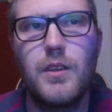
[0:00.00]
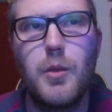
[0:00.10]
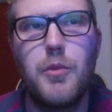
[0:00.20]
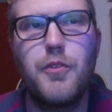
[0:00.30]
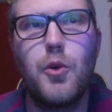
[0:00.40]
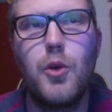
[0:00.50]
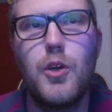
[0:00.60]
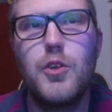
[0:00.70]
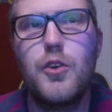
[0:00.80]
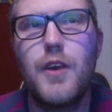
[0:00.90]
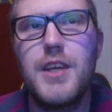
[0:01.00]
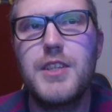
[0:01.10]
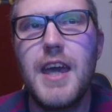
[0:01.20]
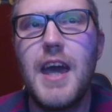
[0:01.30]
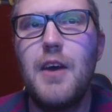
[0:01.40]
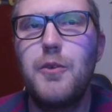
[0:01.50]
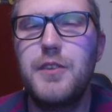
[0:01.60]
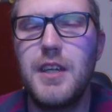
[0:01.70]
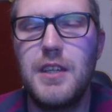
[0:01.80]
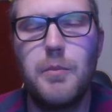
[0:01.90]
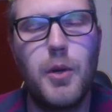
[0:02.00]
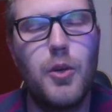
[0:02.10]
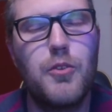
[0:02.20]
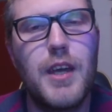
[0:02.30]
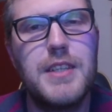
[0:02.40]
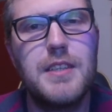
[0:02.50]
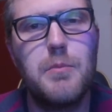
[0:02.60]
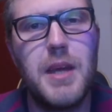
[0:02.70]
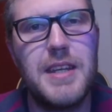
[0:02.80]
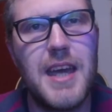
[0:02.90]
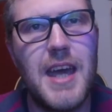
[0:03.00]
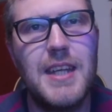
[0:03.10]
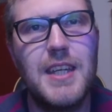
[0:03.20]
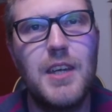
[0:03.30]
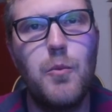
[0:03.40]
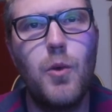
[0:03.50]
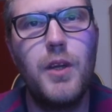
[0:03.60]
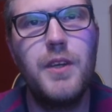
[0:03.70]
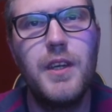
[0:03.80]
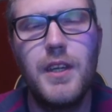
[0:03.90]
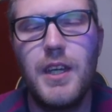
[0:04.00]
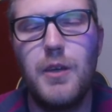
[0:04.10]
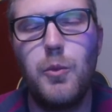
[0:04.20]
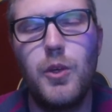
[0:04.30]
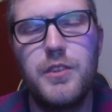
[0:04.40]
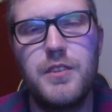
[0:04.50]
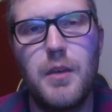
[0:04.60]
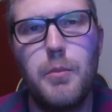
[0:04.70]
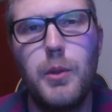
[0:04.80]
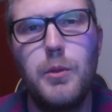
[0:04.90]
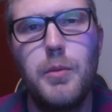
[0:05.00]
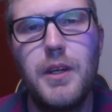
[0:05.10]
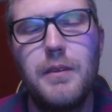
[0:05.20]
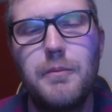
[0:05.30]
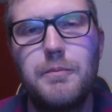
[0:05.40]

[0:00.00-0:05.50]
Number 4, who crashed out in the pod race that meant Anakin won? It was Sebulba.